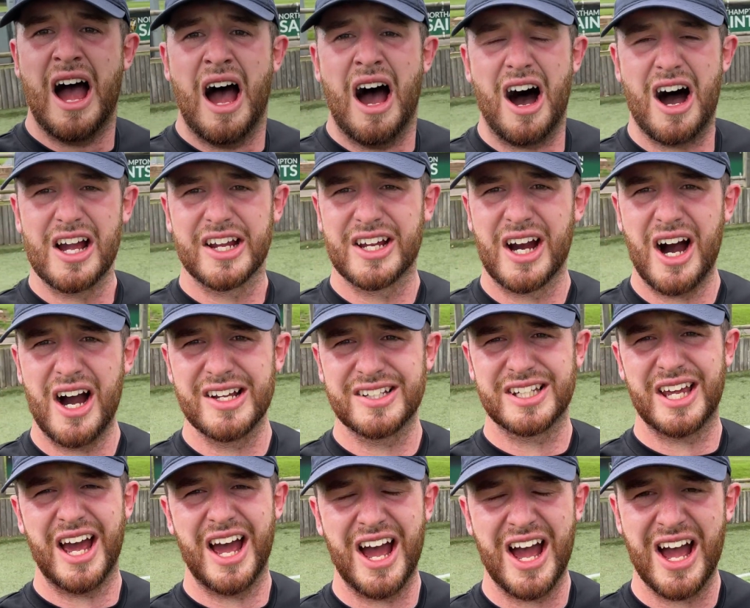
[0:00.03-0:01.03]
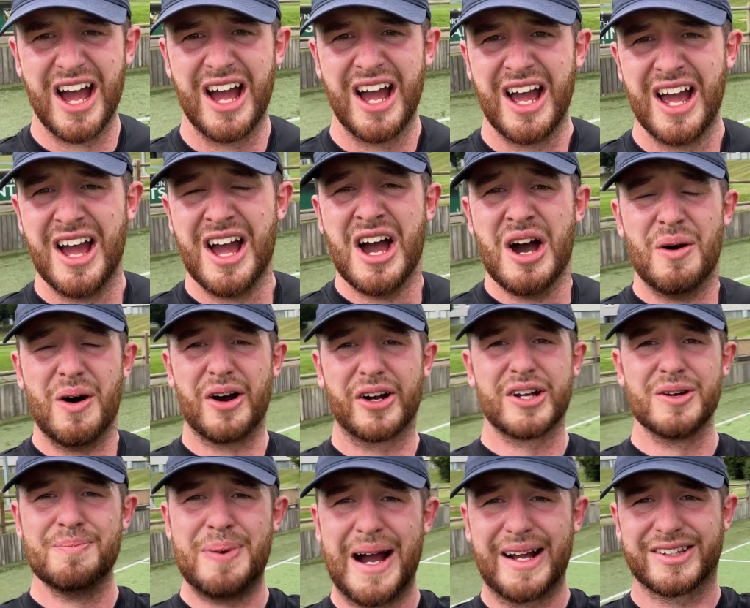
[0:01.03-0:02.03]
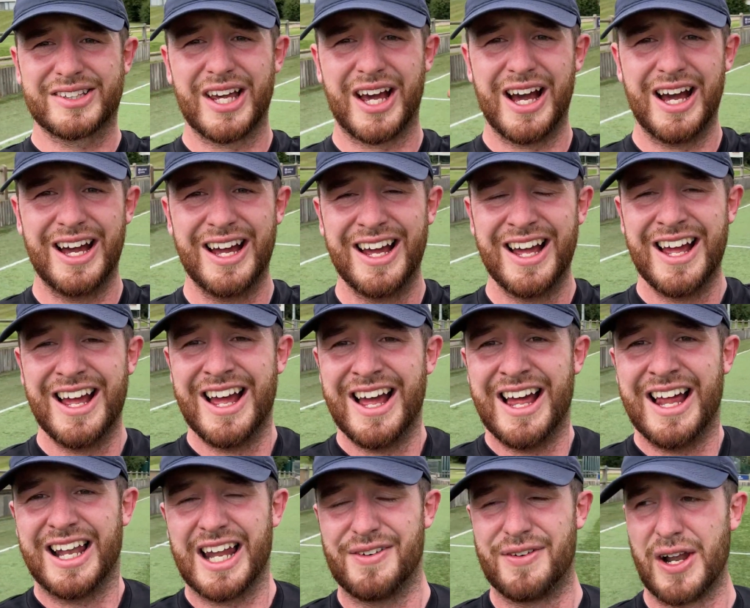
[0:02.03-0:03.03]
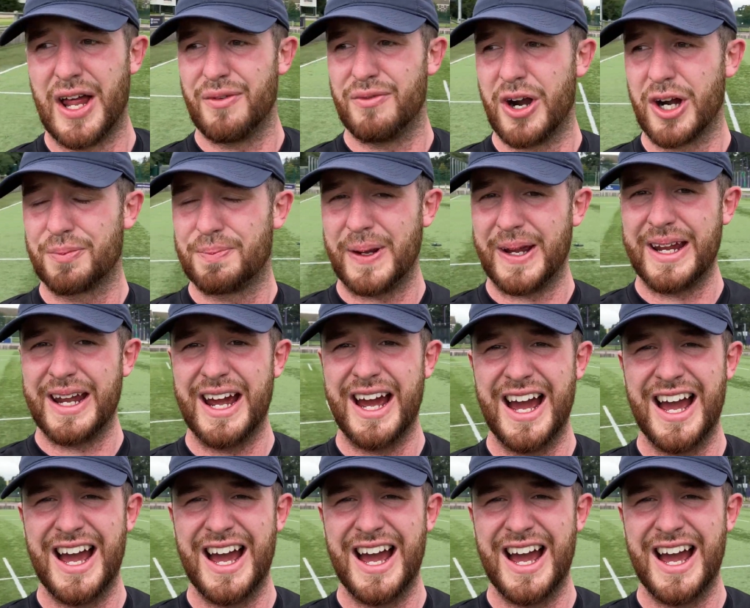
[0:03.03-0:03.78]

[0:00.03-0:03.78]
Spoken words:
Hi guys, welcome back to Level Up Rugby.